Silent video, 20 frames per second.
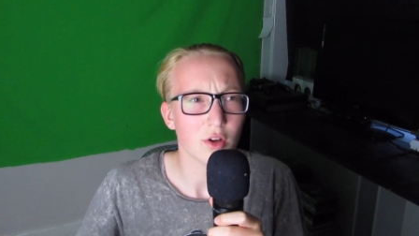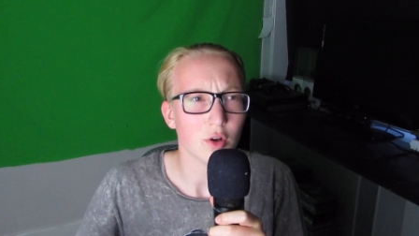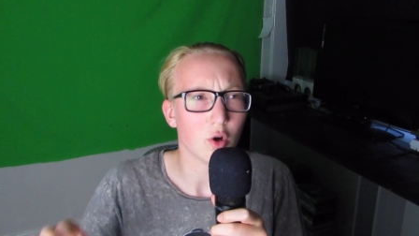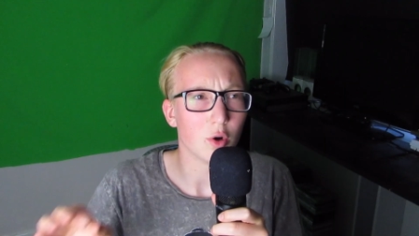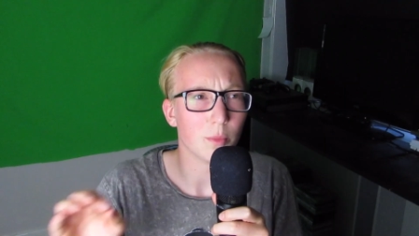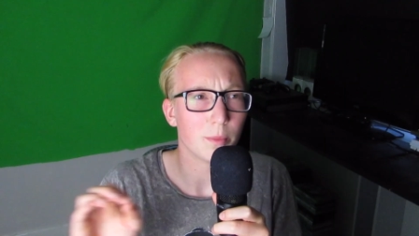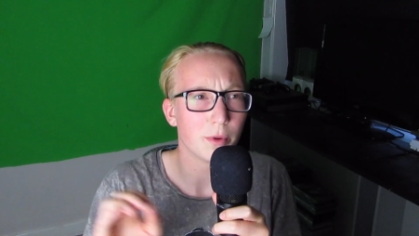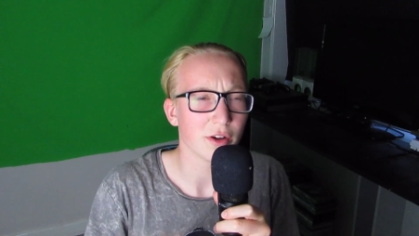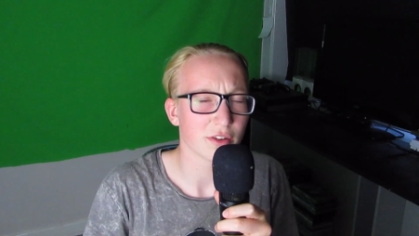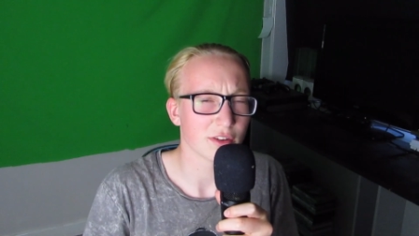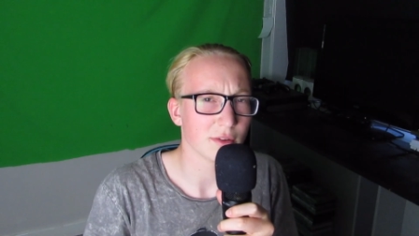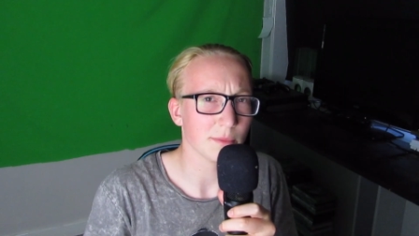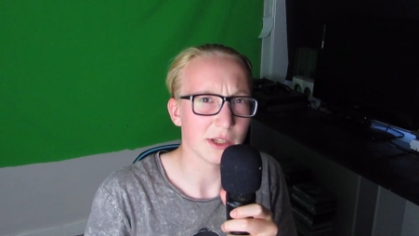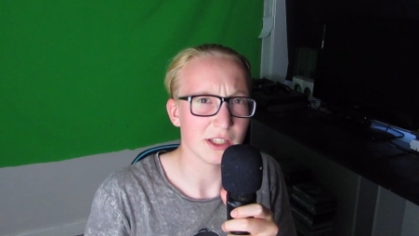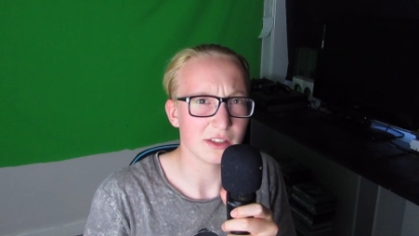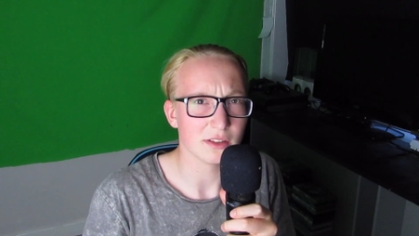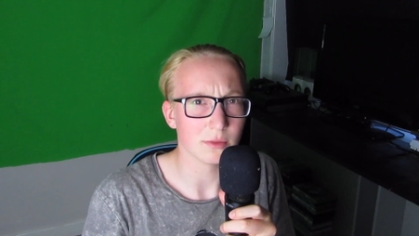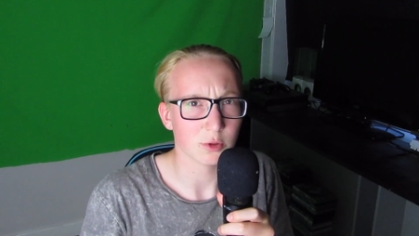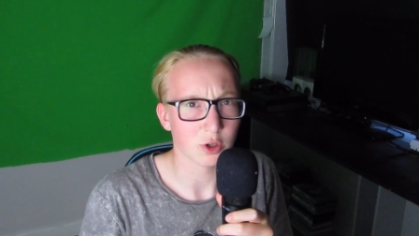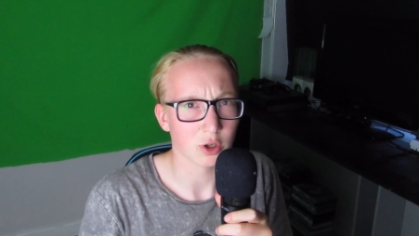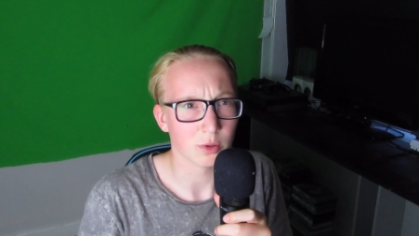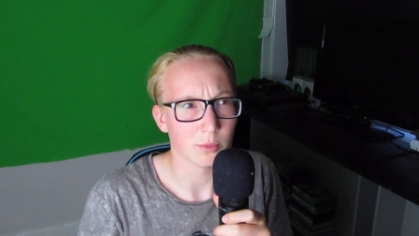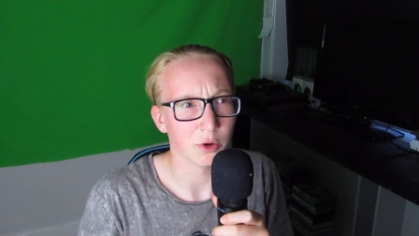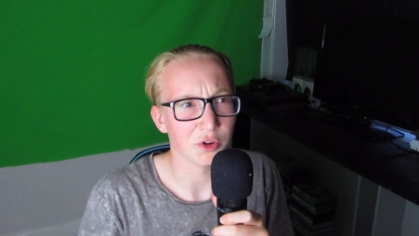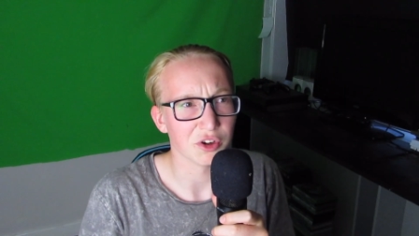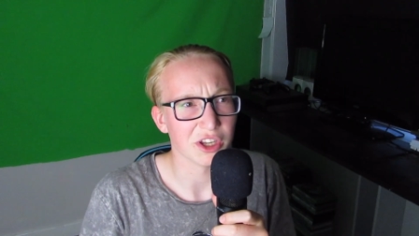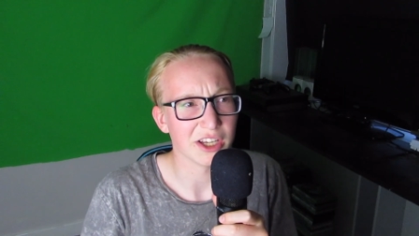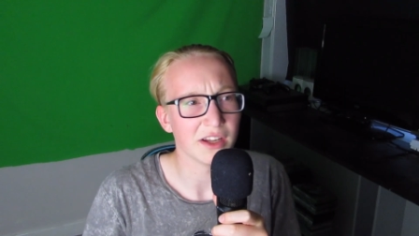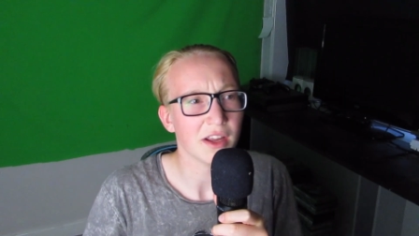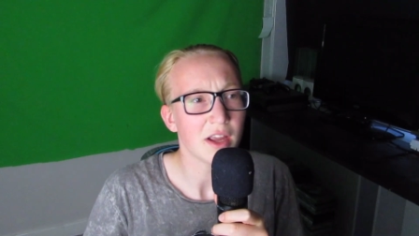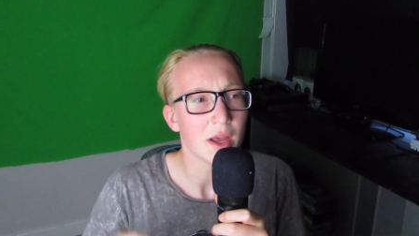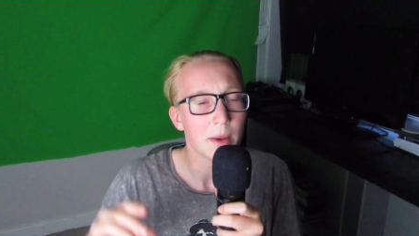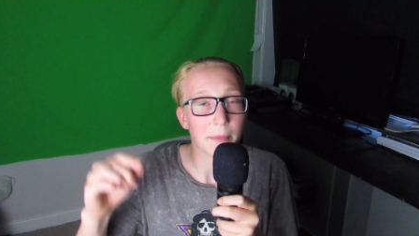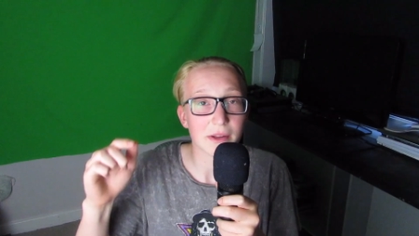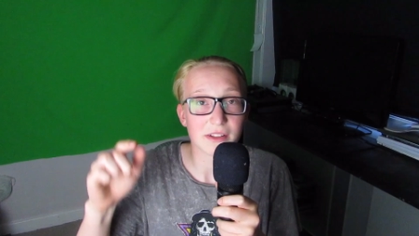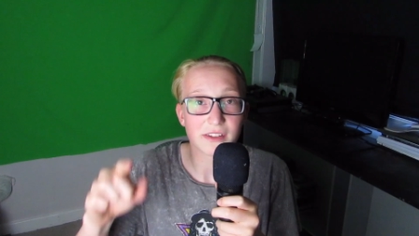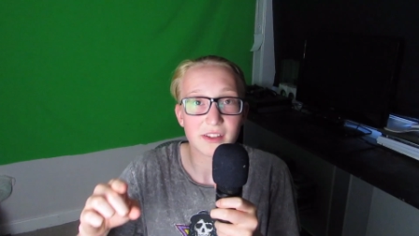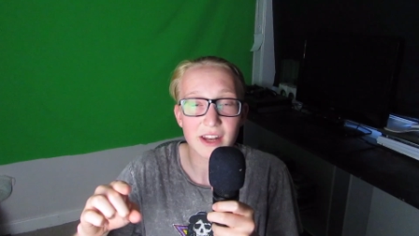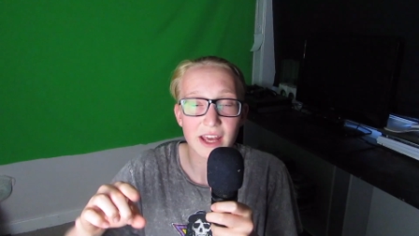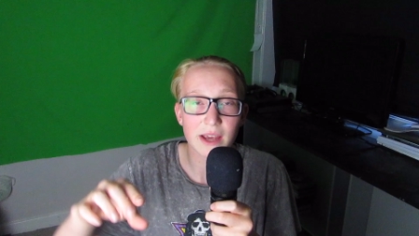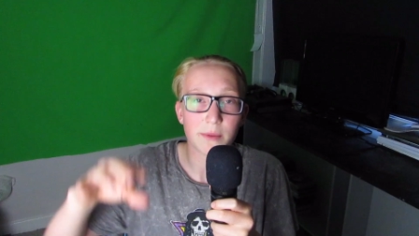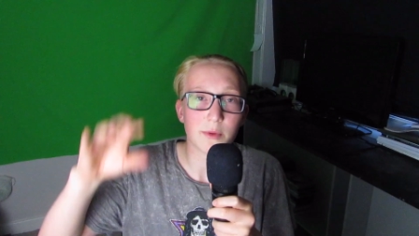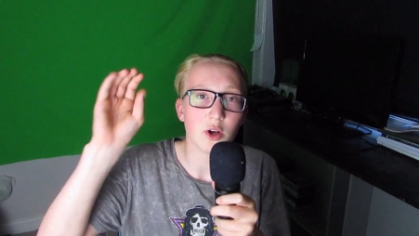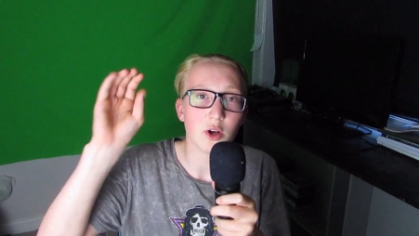or possibly tomorrow morning, but today we